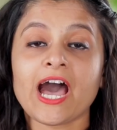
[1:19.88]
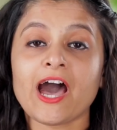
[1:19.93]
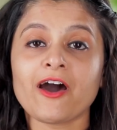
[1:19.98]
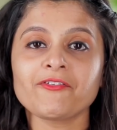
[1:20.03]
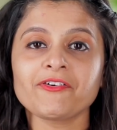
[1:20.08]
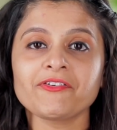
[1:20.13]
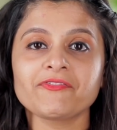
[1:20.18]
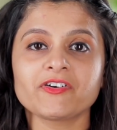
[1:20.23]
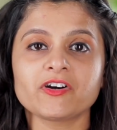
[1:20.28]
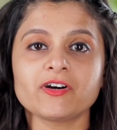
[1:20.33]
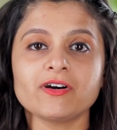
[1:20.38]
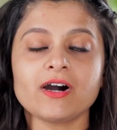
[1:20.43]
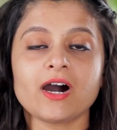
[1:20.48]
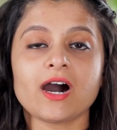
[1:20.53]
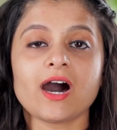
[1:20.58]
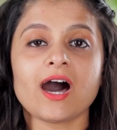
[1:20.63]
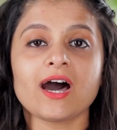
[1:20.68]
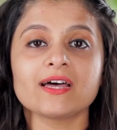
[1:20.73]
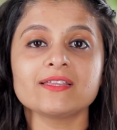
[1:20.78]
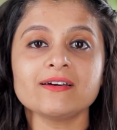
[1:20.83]
However,
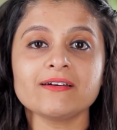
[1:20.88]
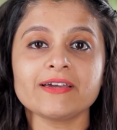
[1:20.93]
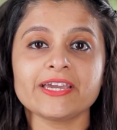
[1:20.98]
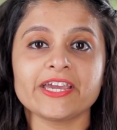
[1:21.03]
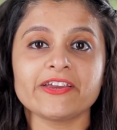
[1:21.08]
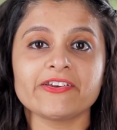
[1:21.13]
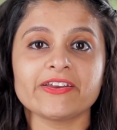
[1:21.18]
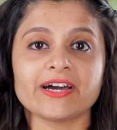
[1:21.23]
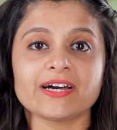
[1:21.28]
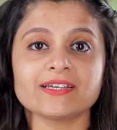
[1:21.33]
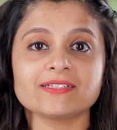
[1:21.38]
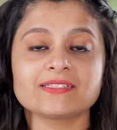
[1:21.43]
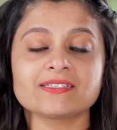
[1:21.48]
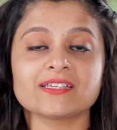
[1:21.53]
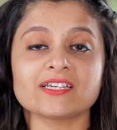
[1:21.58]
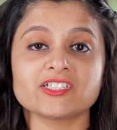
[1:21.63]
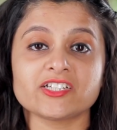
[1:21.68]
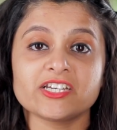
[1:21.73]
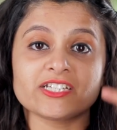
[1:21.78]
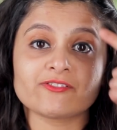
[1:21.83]
other areas
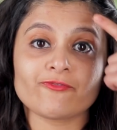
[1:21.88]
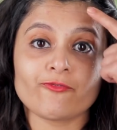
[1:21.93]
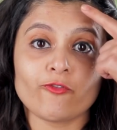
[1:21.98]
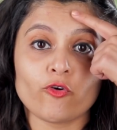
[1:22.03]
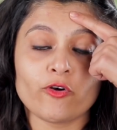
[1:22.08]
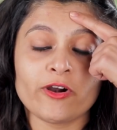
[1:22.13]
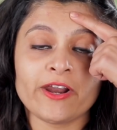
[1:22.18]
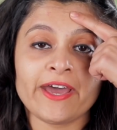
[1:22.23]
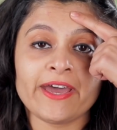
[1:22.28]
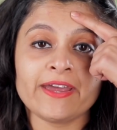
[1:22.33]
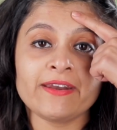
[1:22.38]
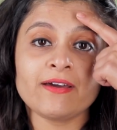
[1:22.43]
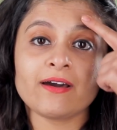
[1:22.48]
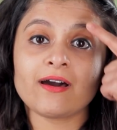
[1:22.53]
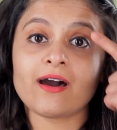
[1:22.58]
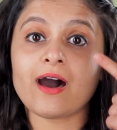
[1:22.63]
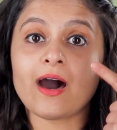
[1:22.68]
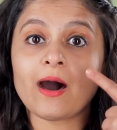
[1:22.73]
such as forehead,